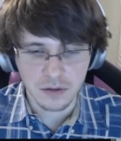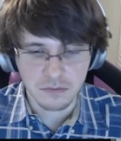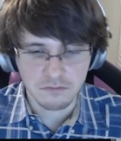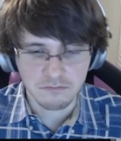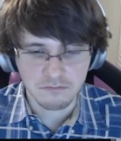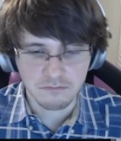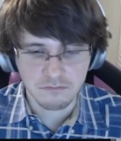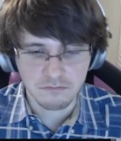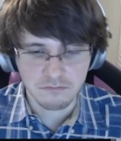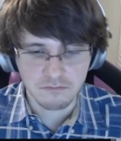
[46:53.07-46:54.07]

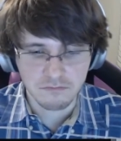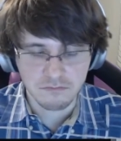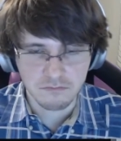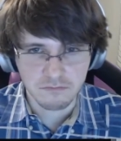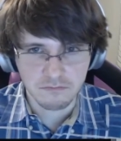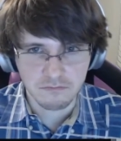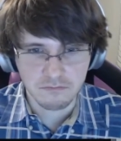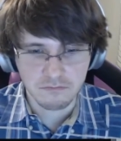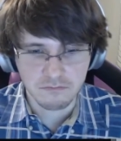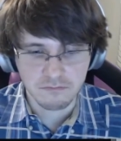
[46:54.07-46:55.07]

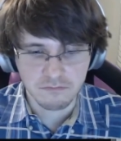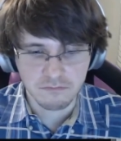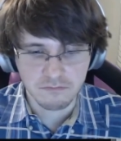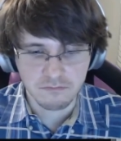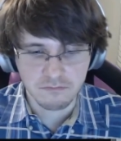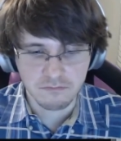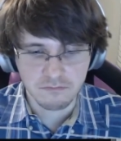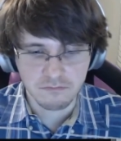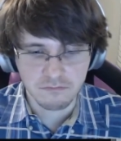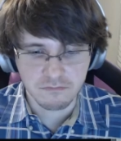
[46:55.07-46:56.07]
Nothing is said.